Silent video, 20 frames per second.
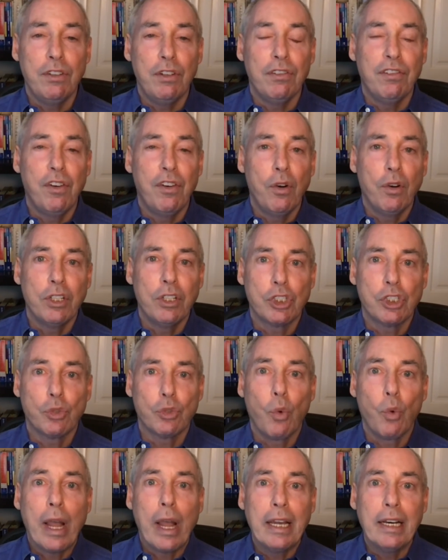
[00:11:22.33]
focused
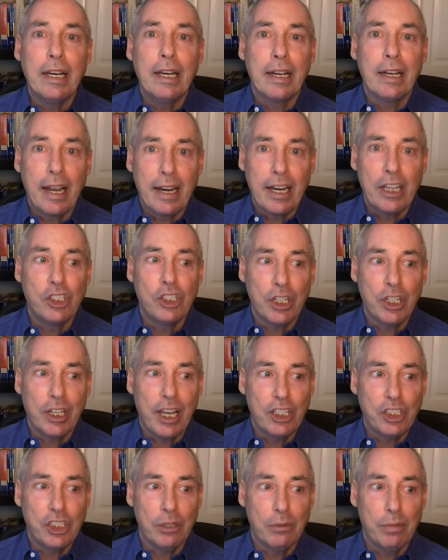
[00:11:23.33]
right in on
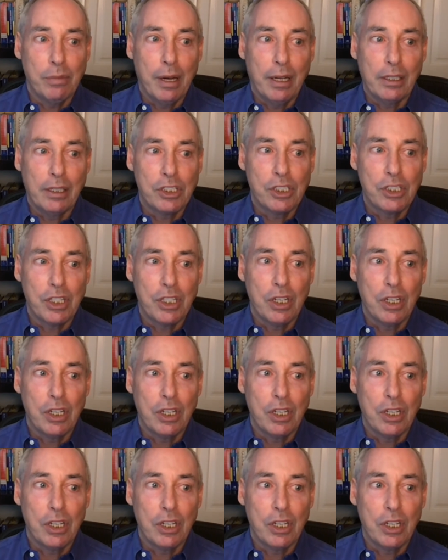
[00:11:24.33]
education policy,